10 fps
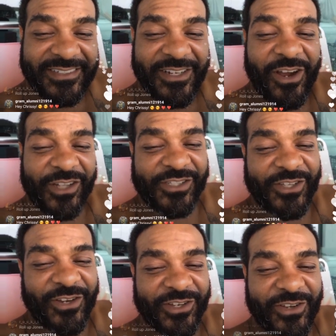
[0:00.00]
Car
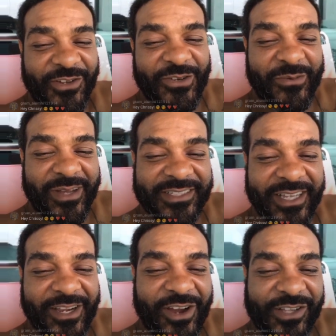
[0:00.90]
talk. Y'all don't know about
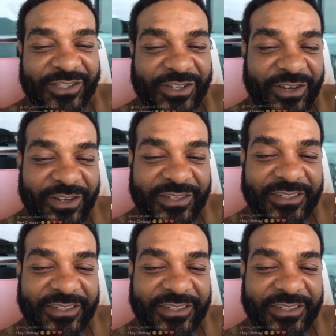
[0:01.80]
that car talk.